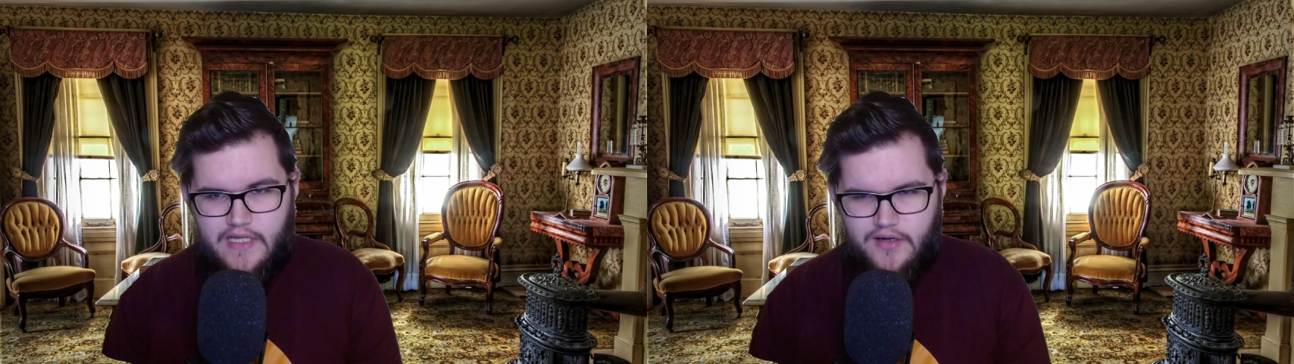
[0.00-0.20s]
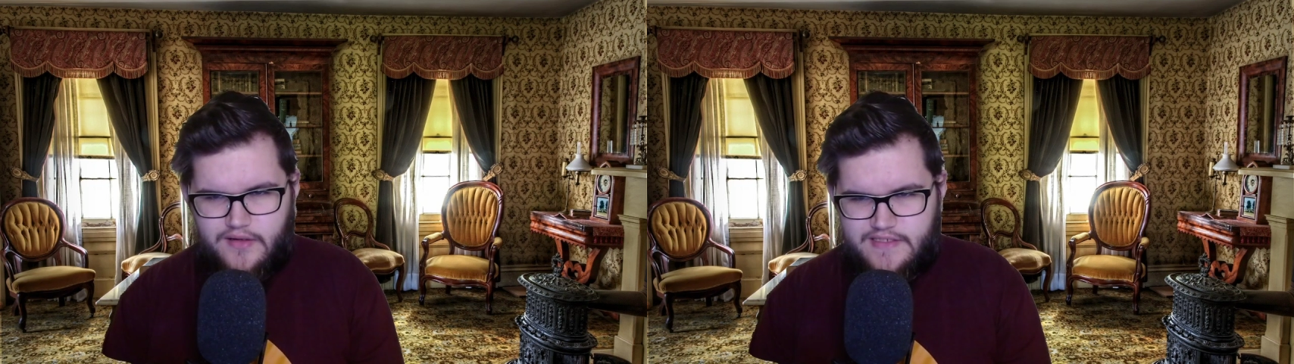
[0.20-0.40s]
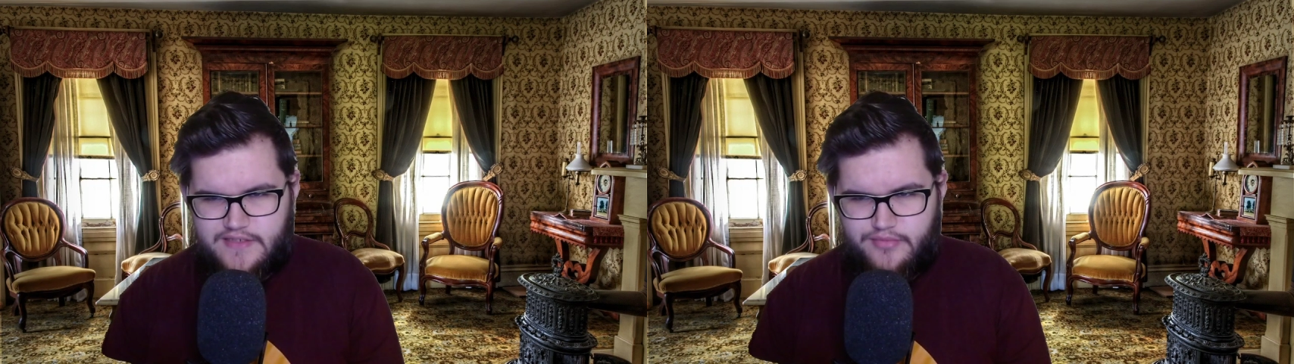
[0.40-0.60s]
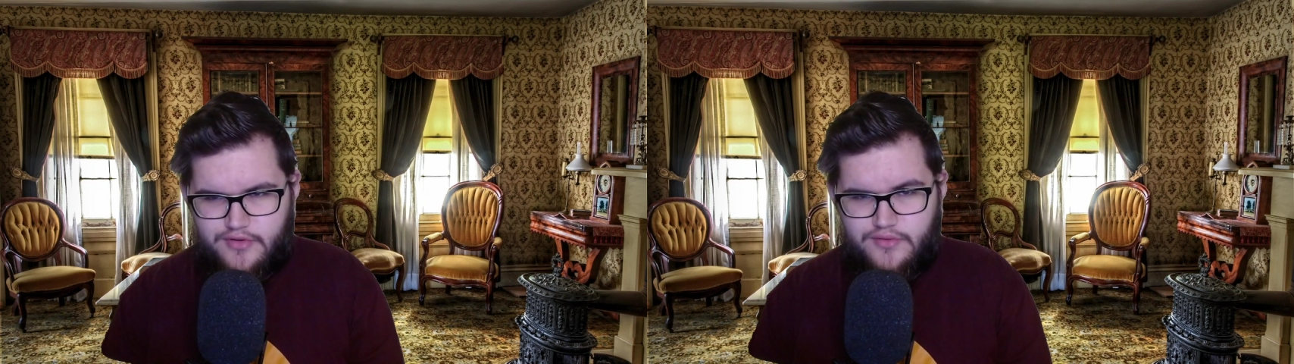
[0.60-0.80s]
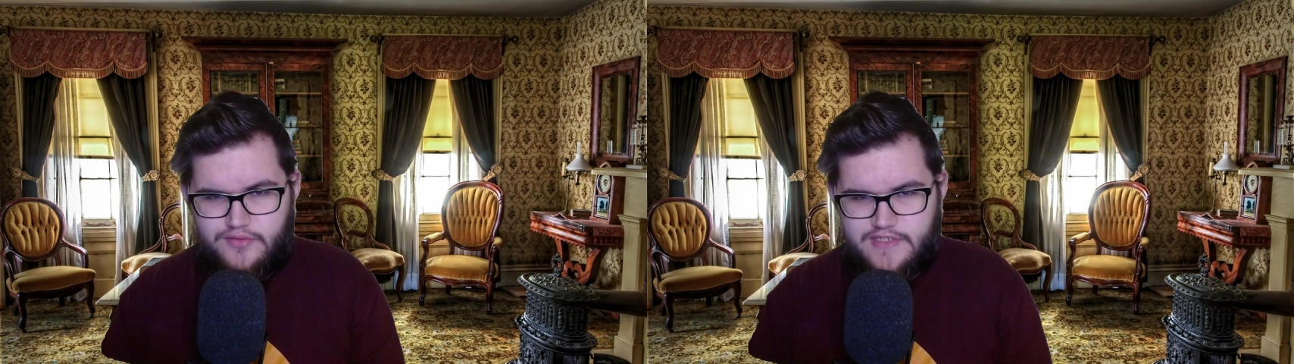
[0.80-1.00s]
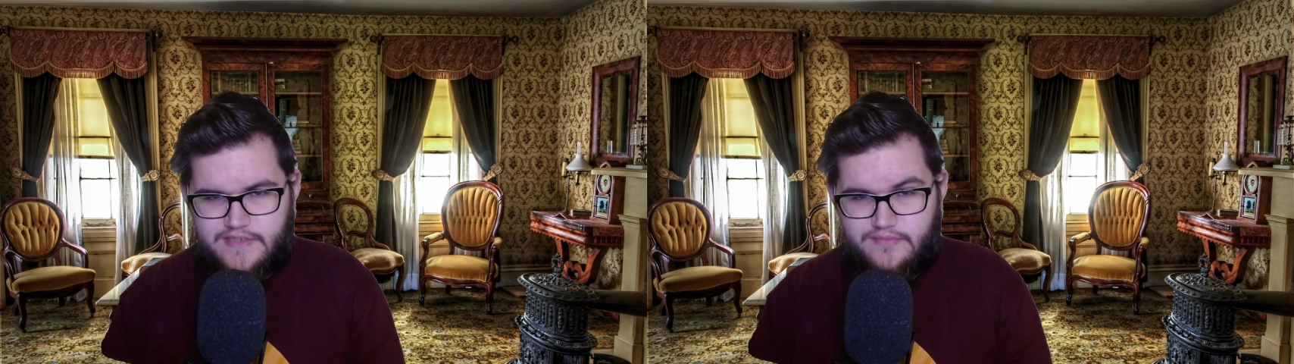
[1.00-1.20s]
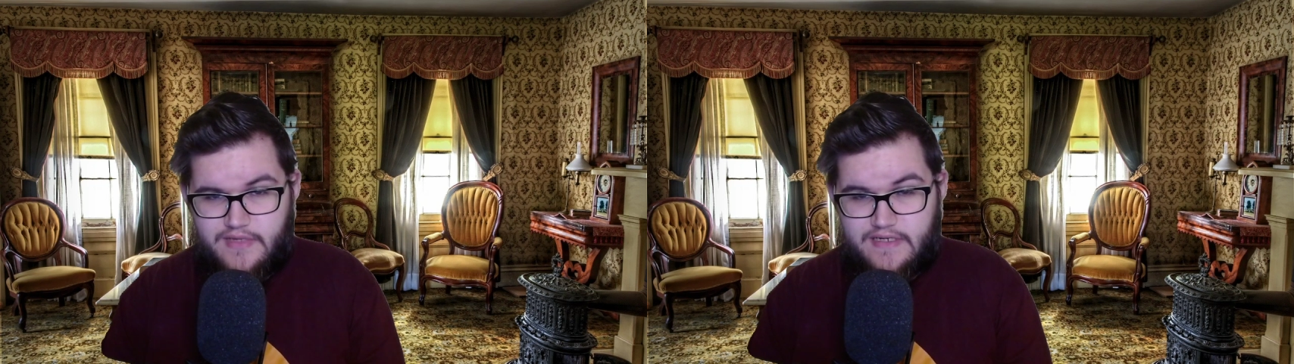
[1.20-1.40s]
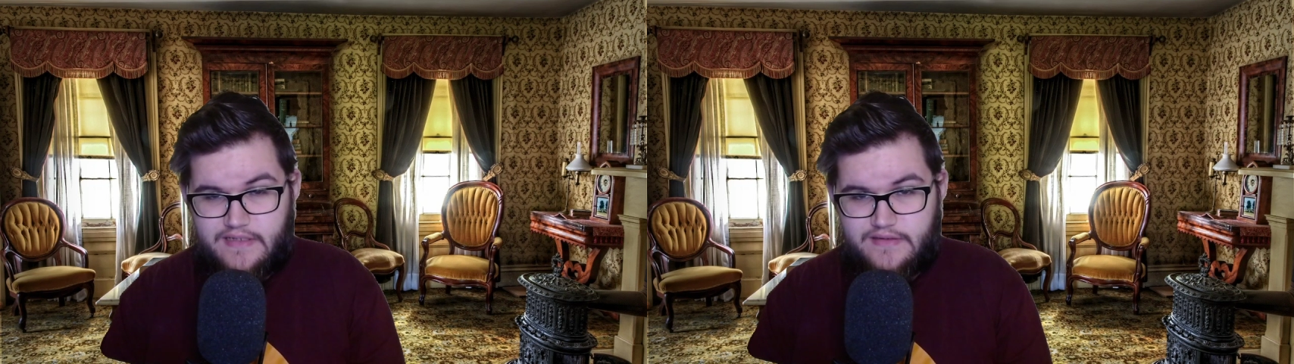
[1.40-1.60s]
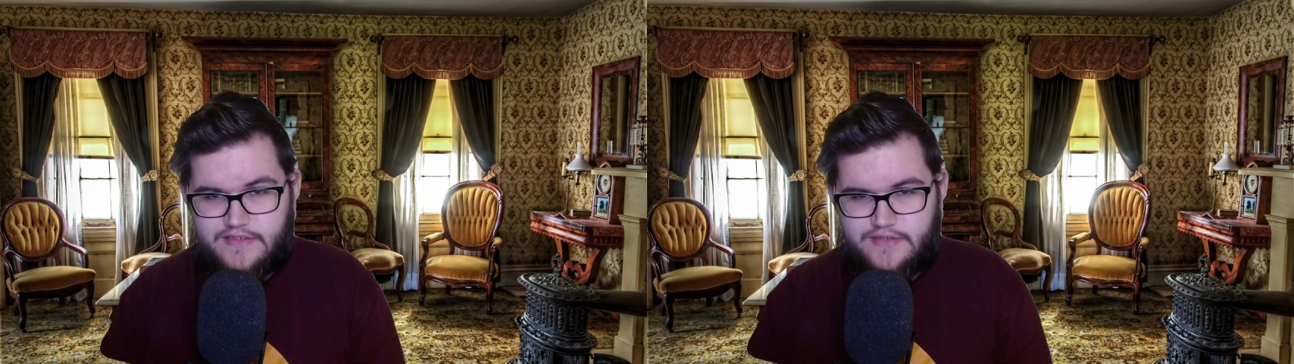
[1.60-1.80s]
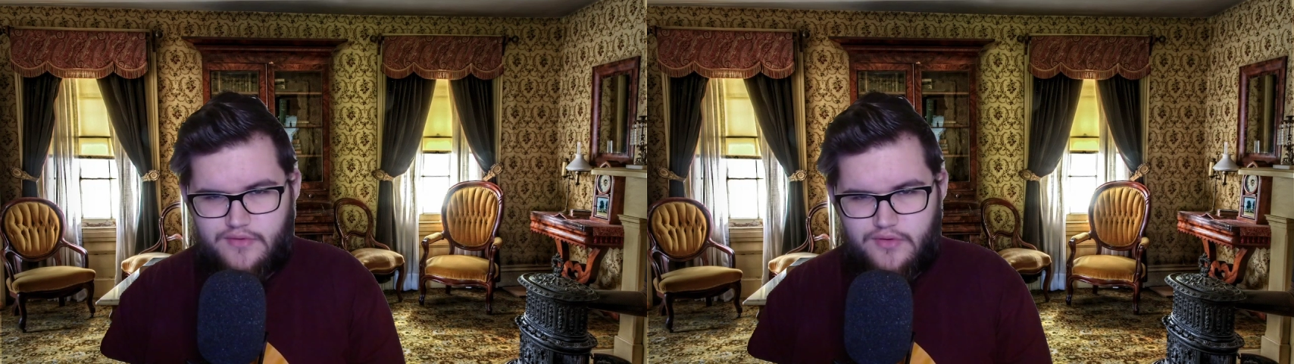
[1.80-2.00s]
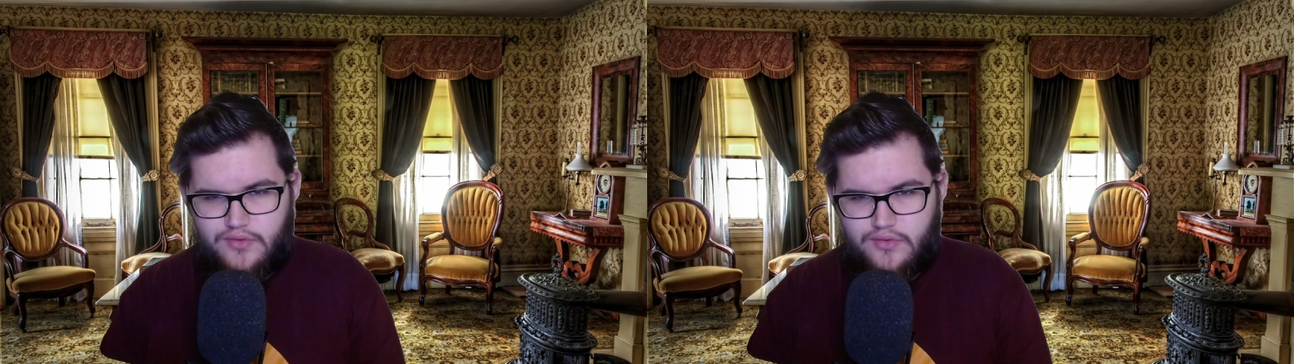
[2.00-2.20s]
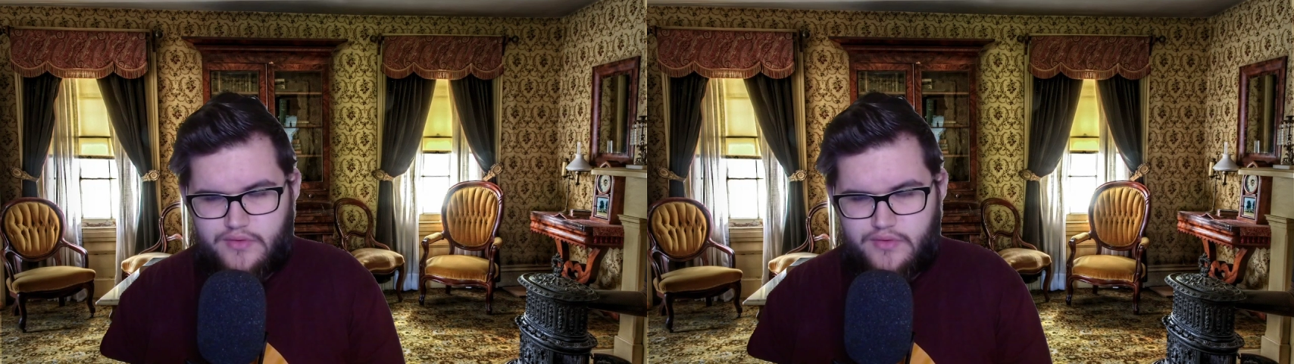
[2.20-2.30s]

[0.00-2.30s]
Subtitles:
on his approaching marriage were all